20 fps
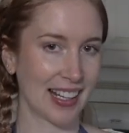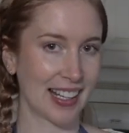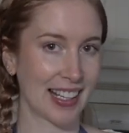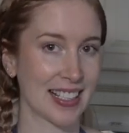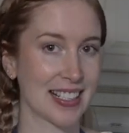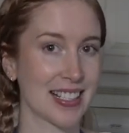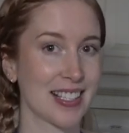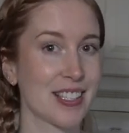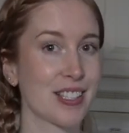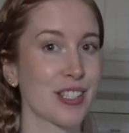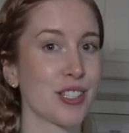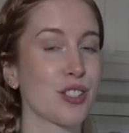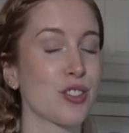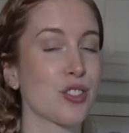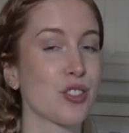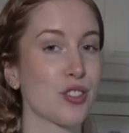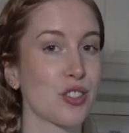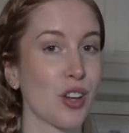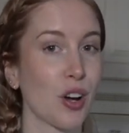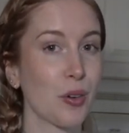It's
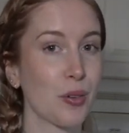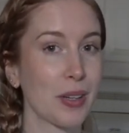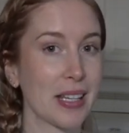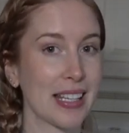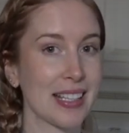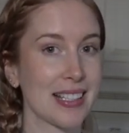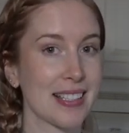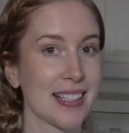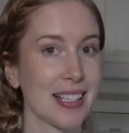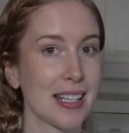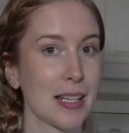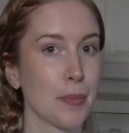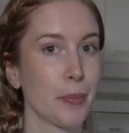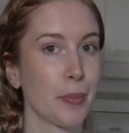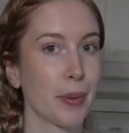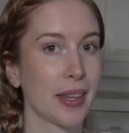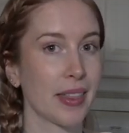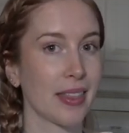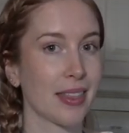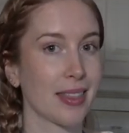so easy,
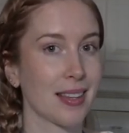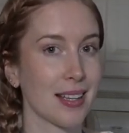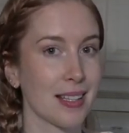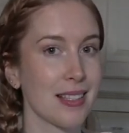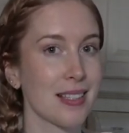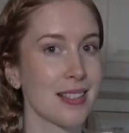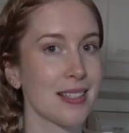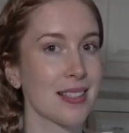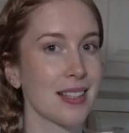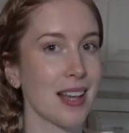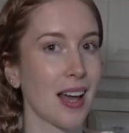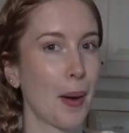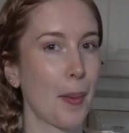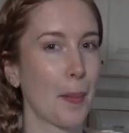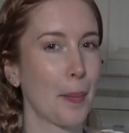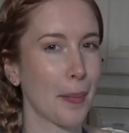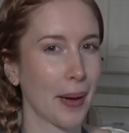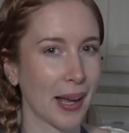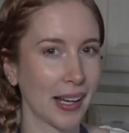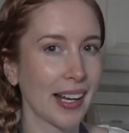but this
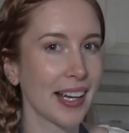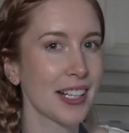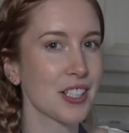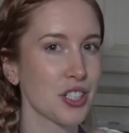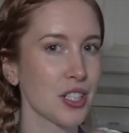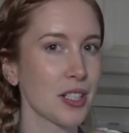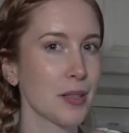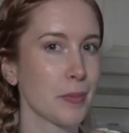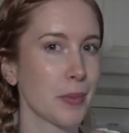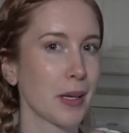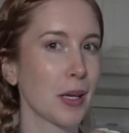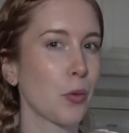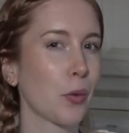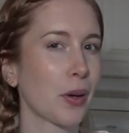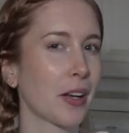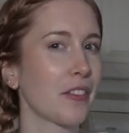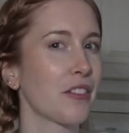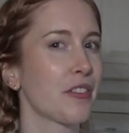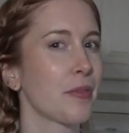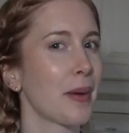might actually be
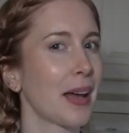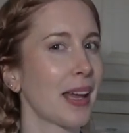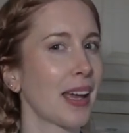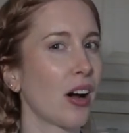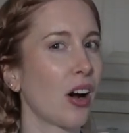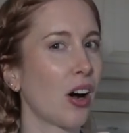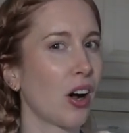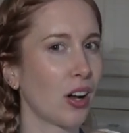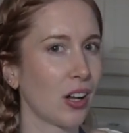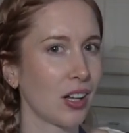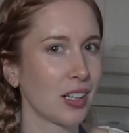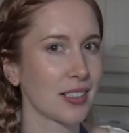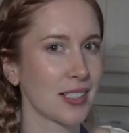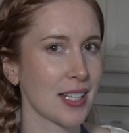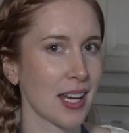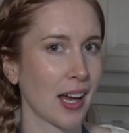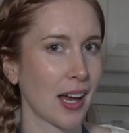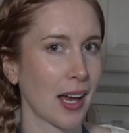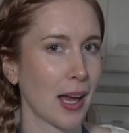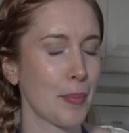one of my
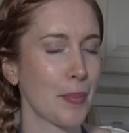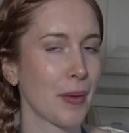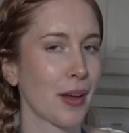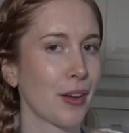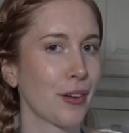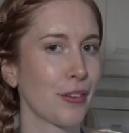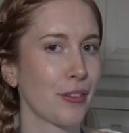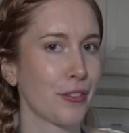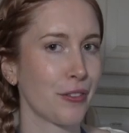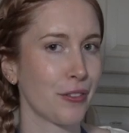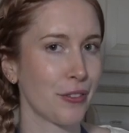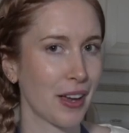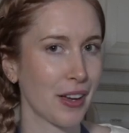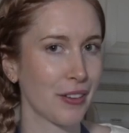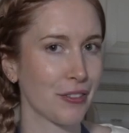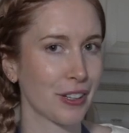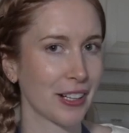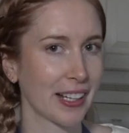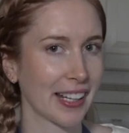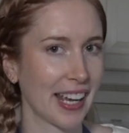all-time
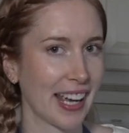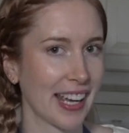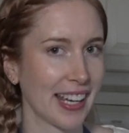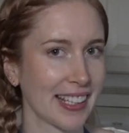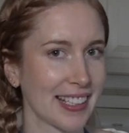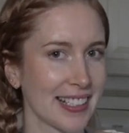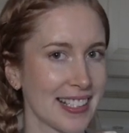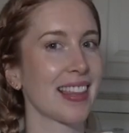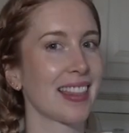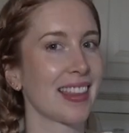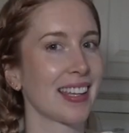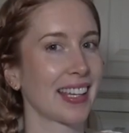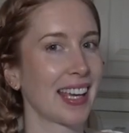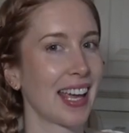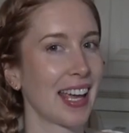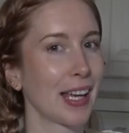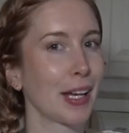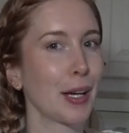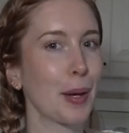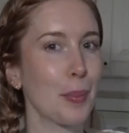favorite cakes. The
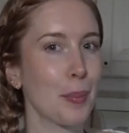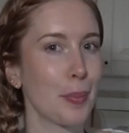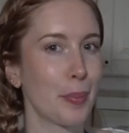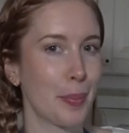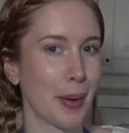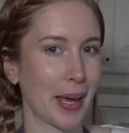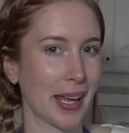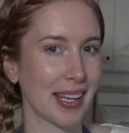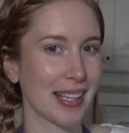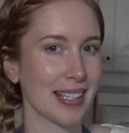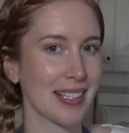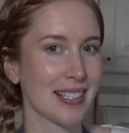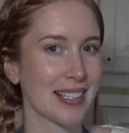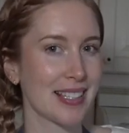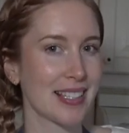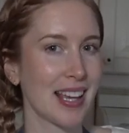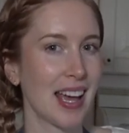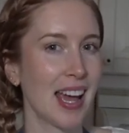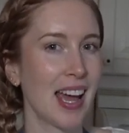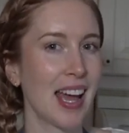cake
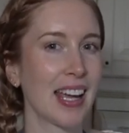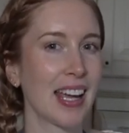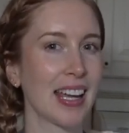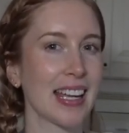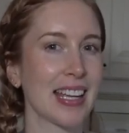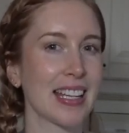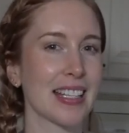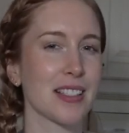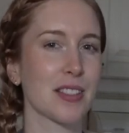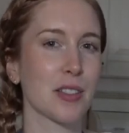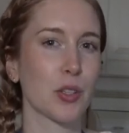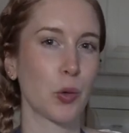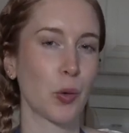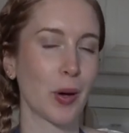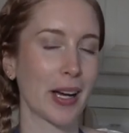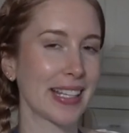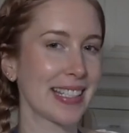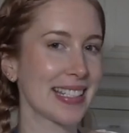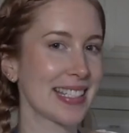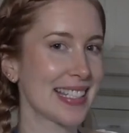base is
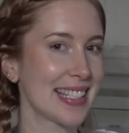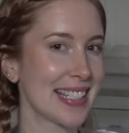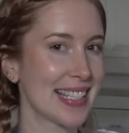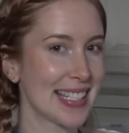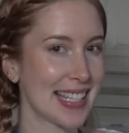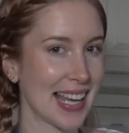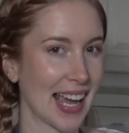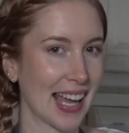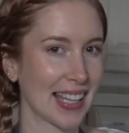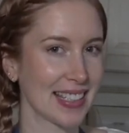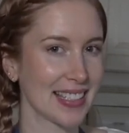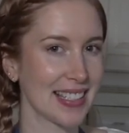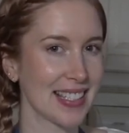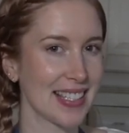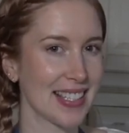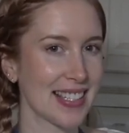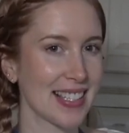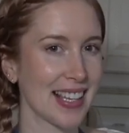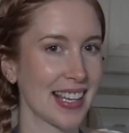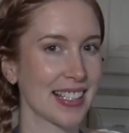quite
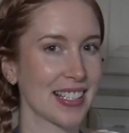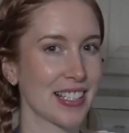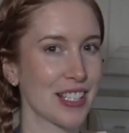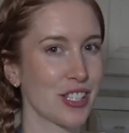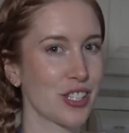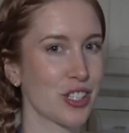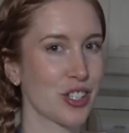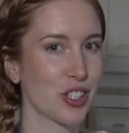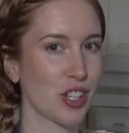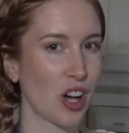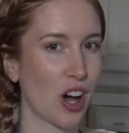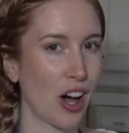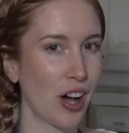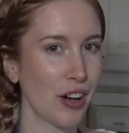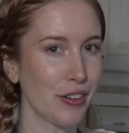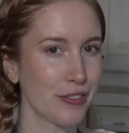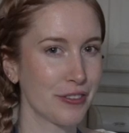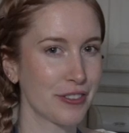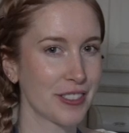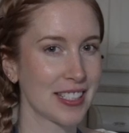dense and
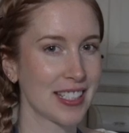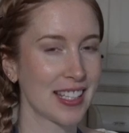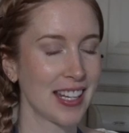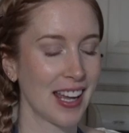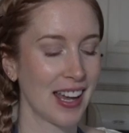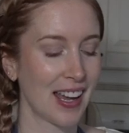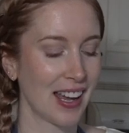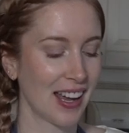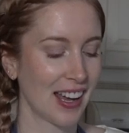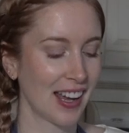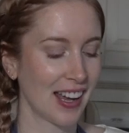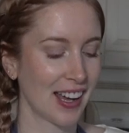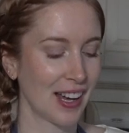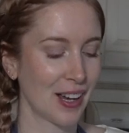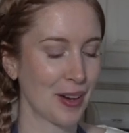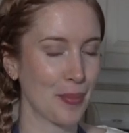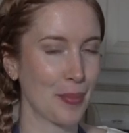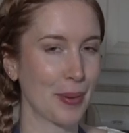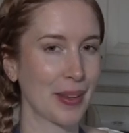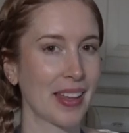soft,
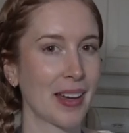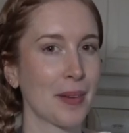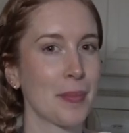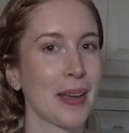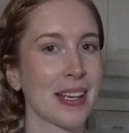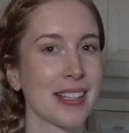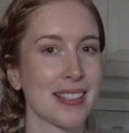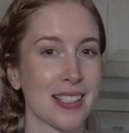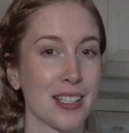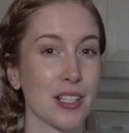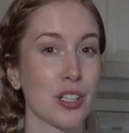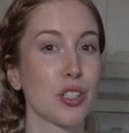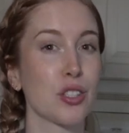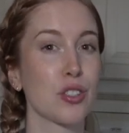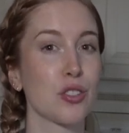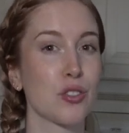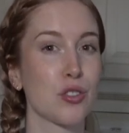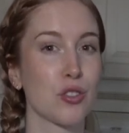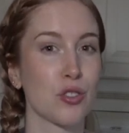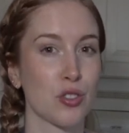but that makes
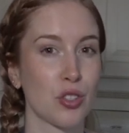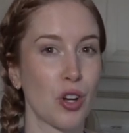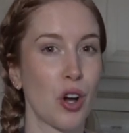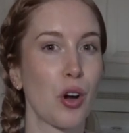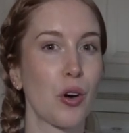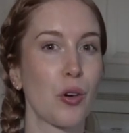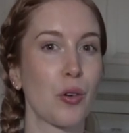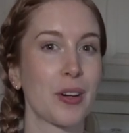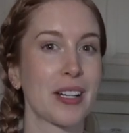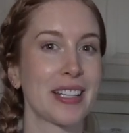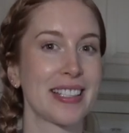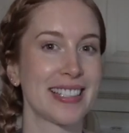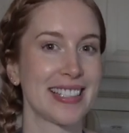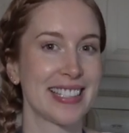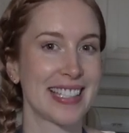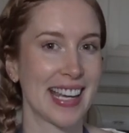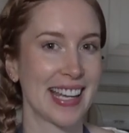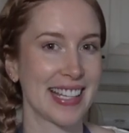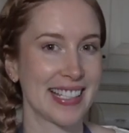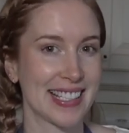it so
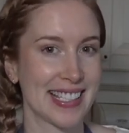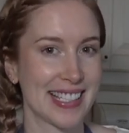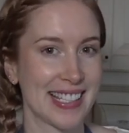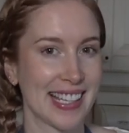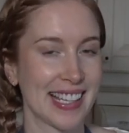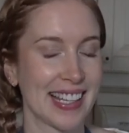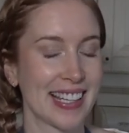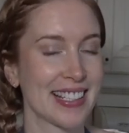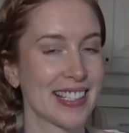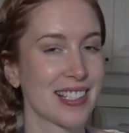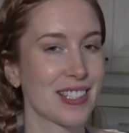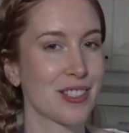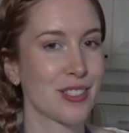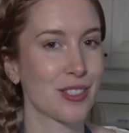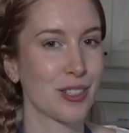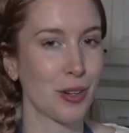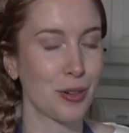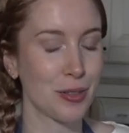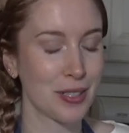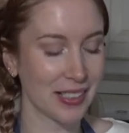tasty. It's
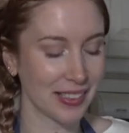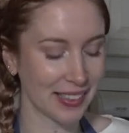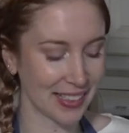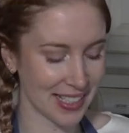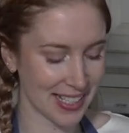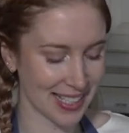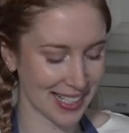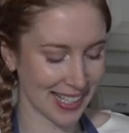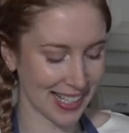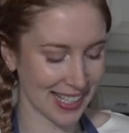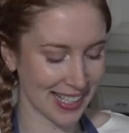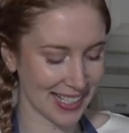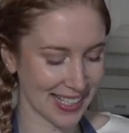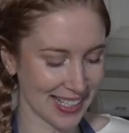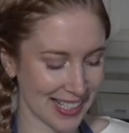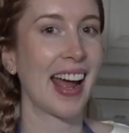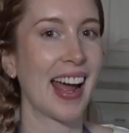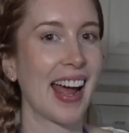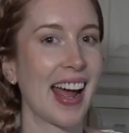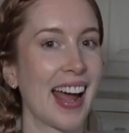so
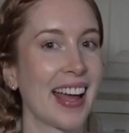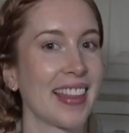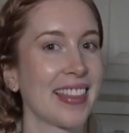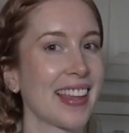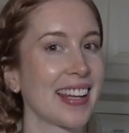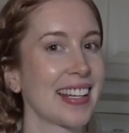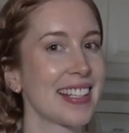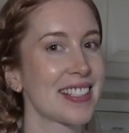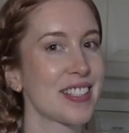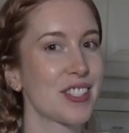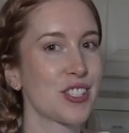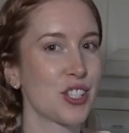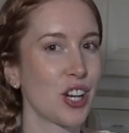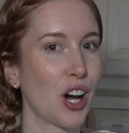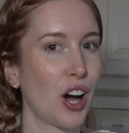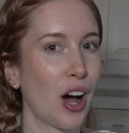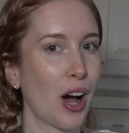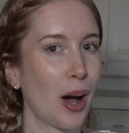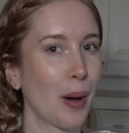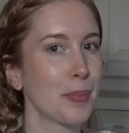delicious. And then it's
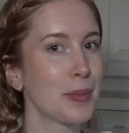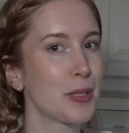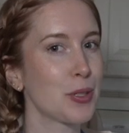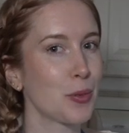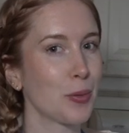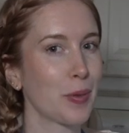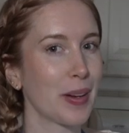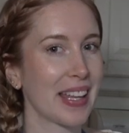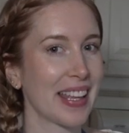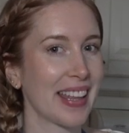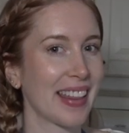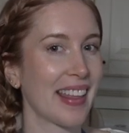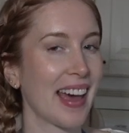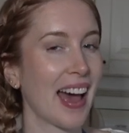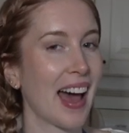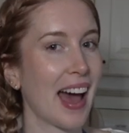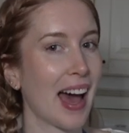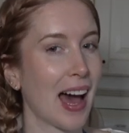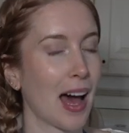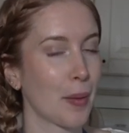topped with
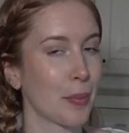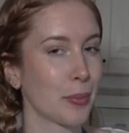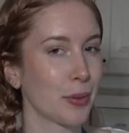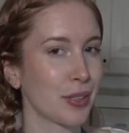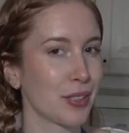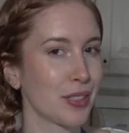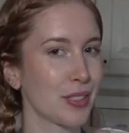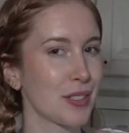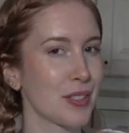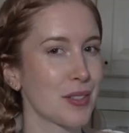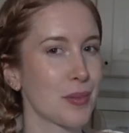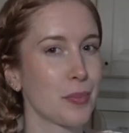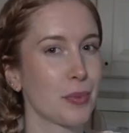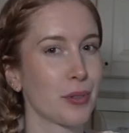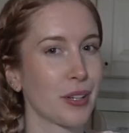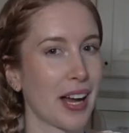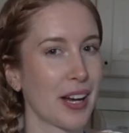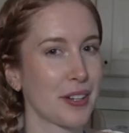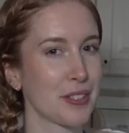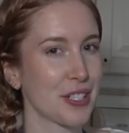apples,
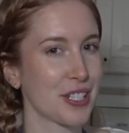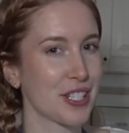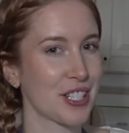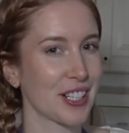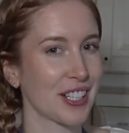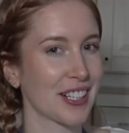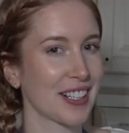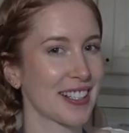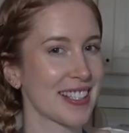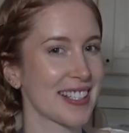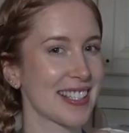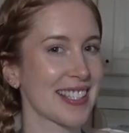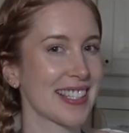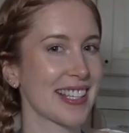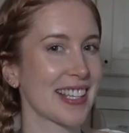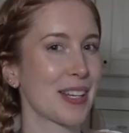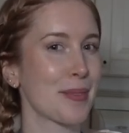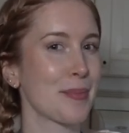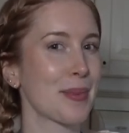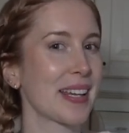brown sugar,
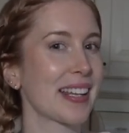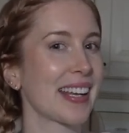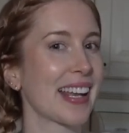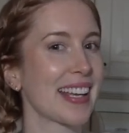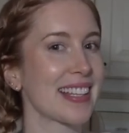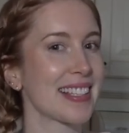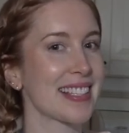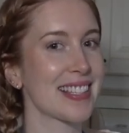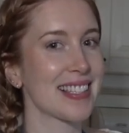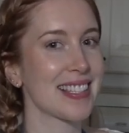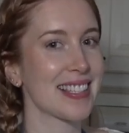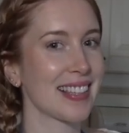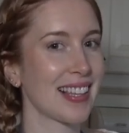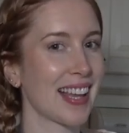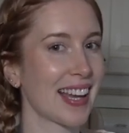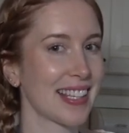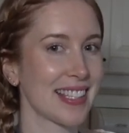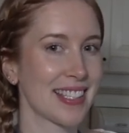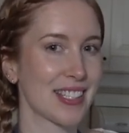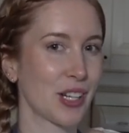cinnamon, and
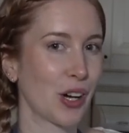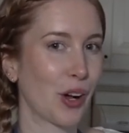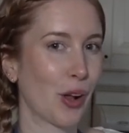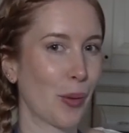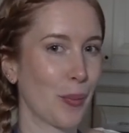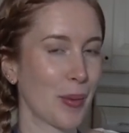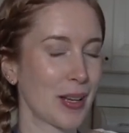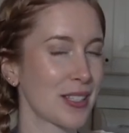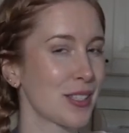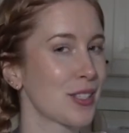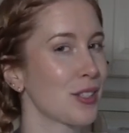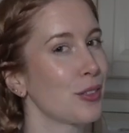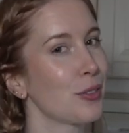sliced almonds.